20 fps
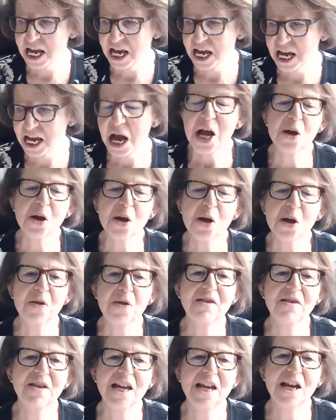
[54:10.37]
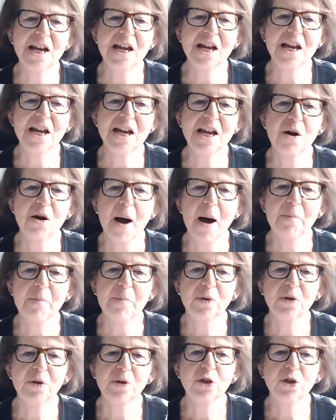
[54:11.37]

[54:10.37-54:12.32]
You know, the, the um,